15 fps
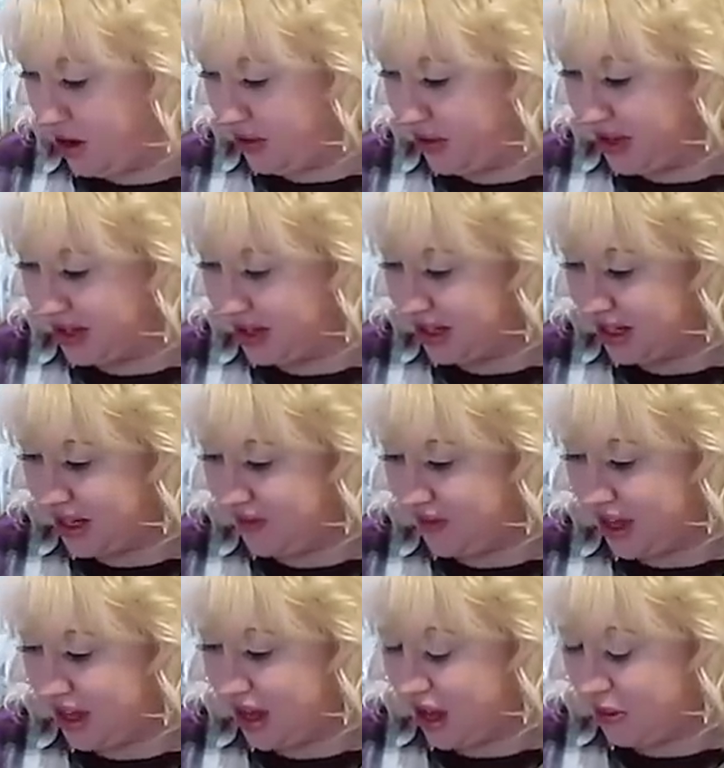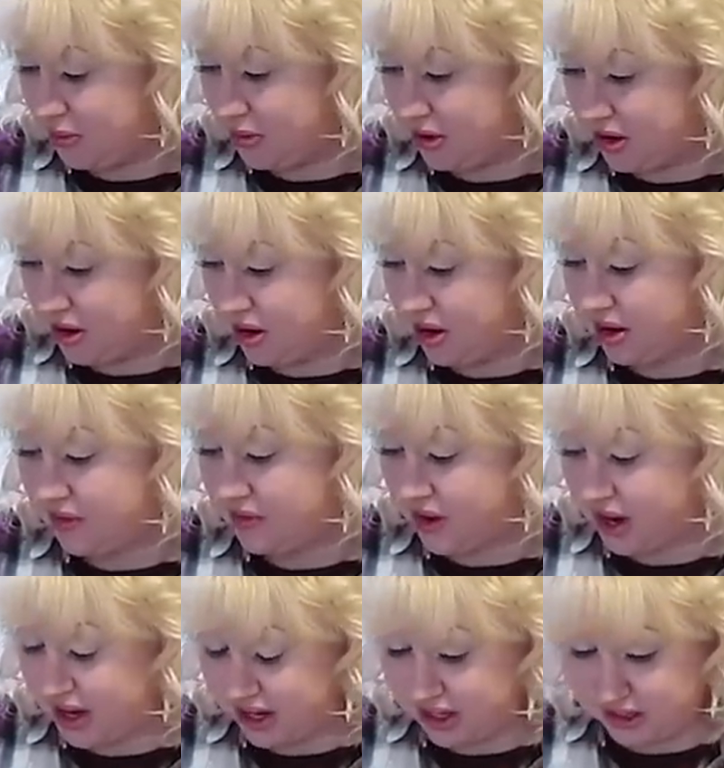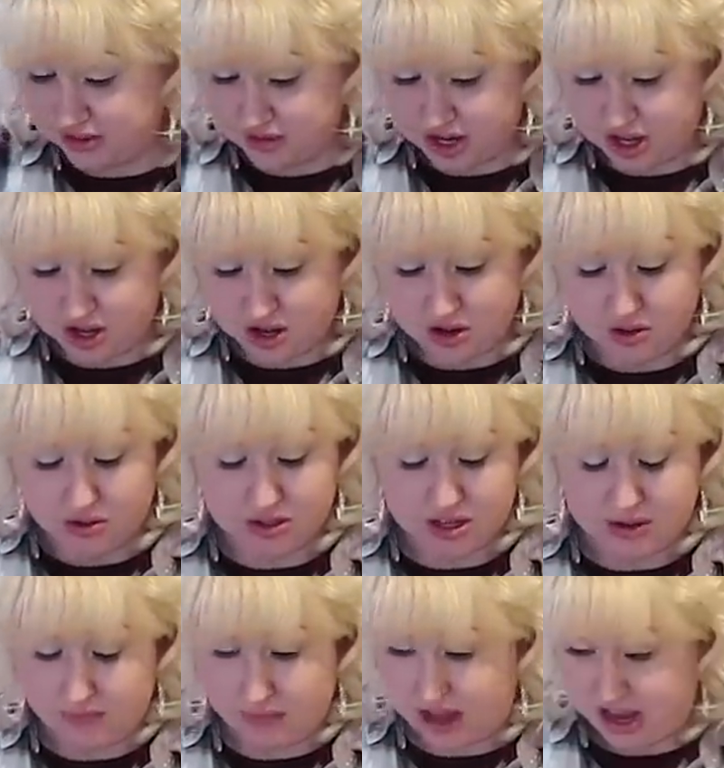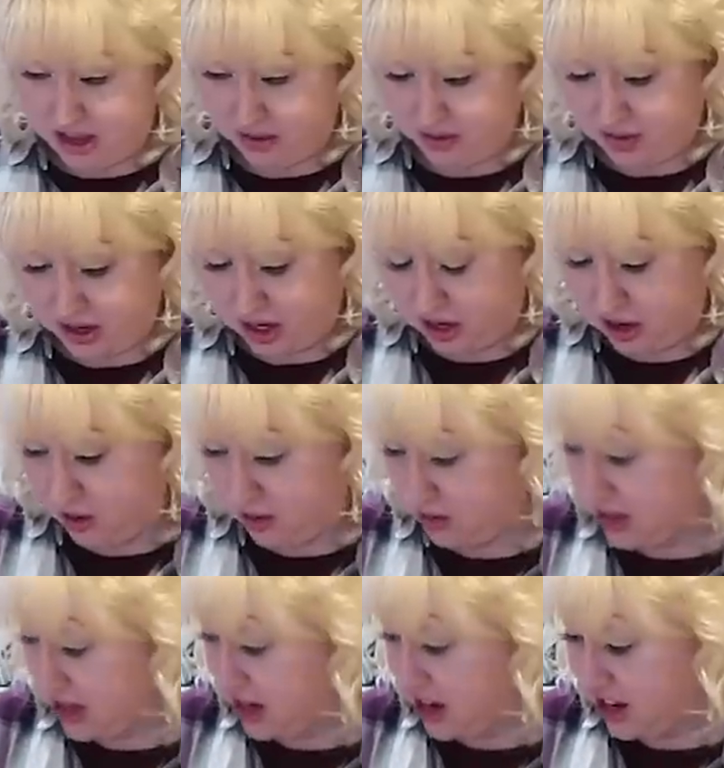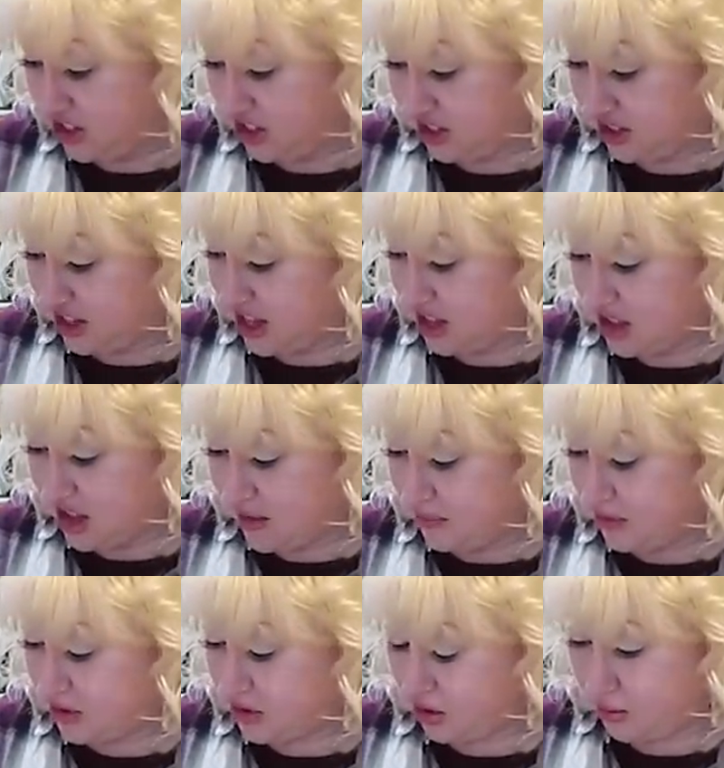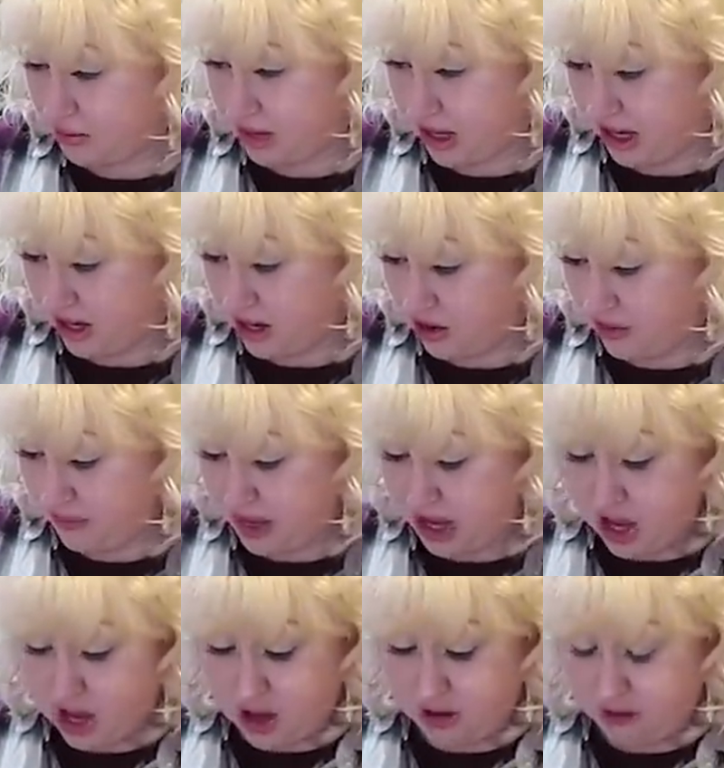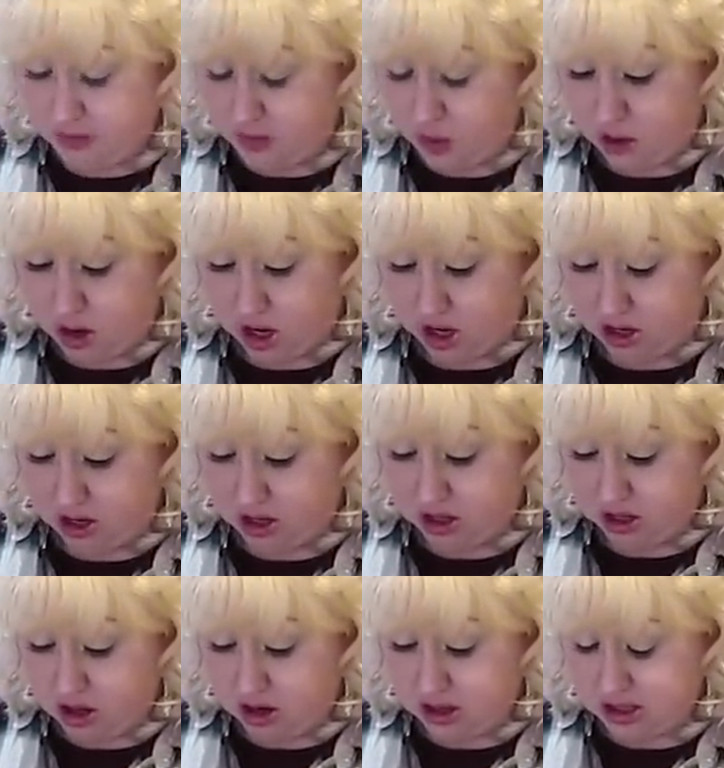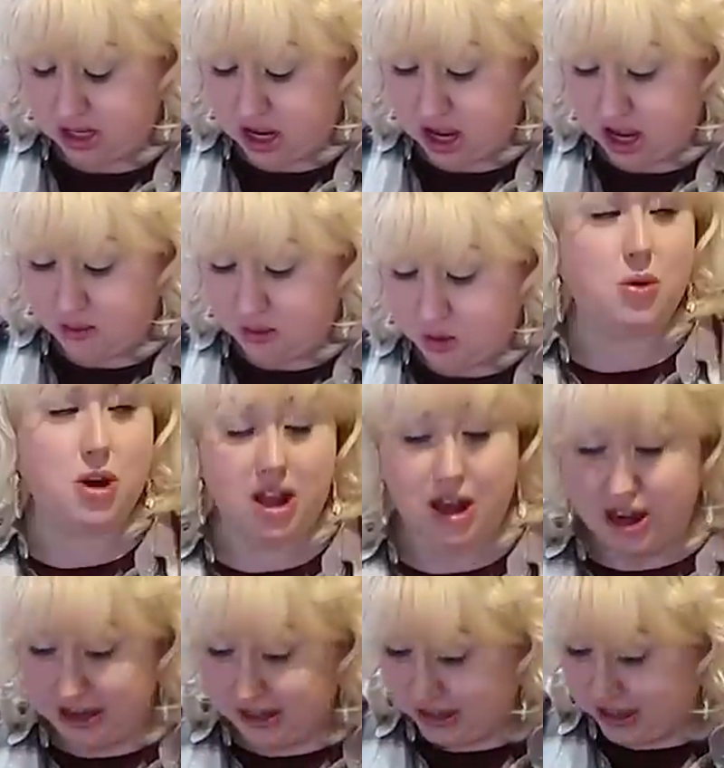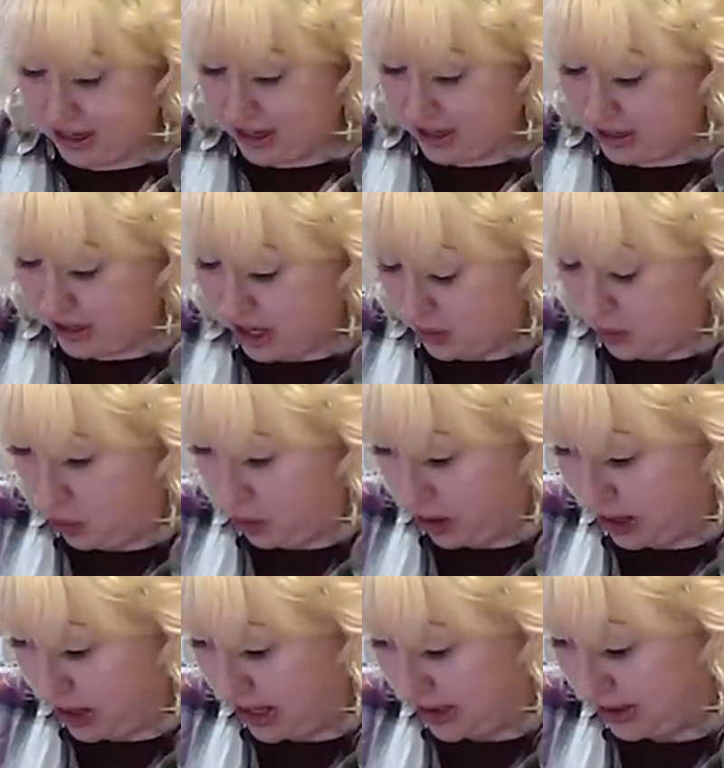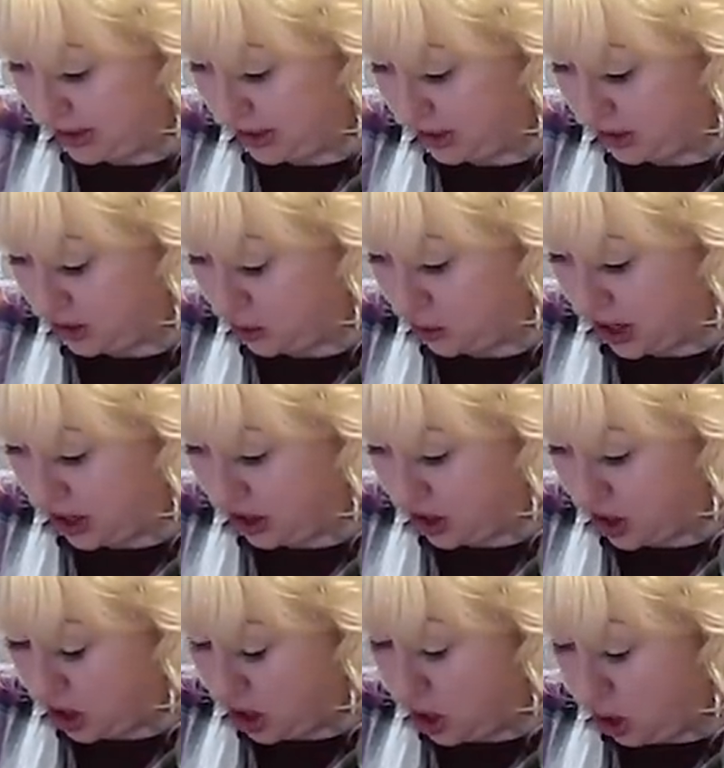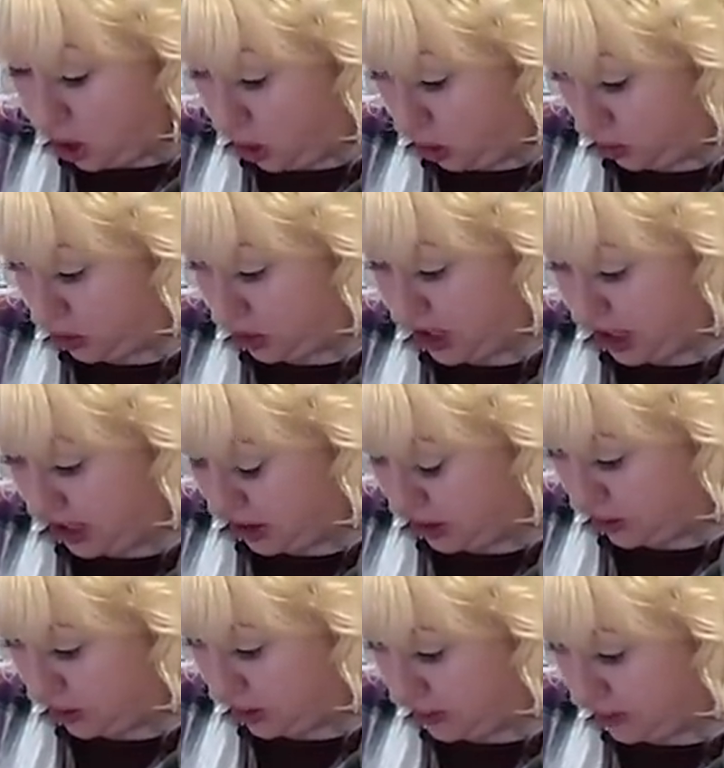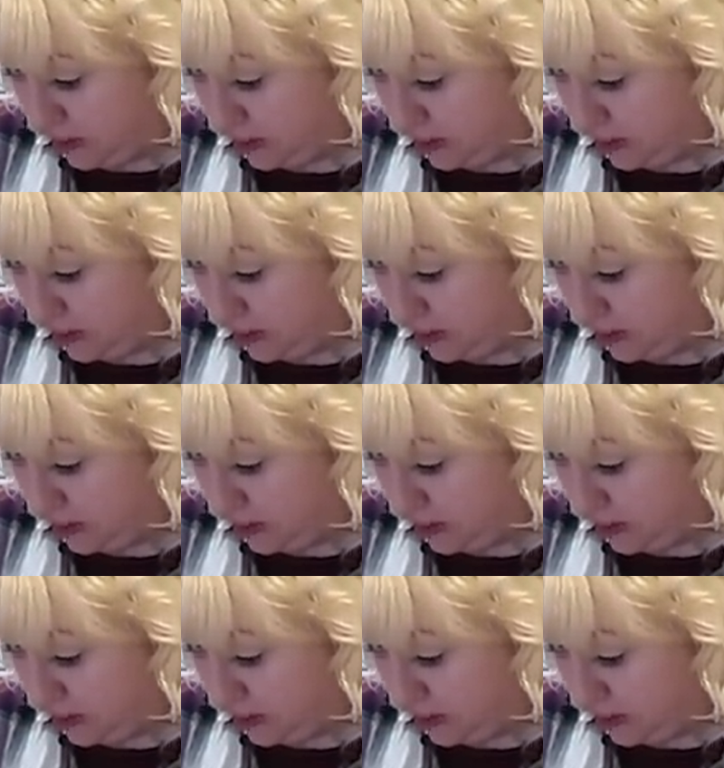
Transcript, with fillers: on this T V, I put on phonics videos and math videos, and I just let them do Play-Doh for a good long time while I did table work lessons with older kiddos.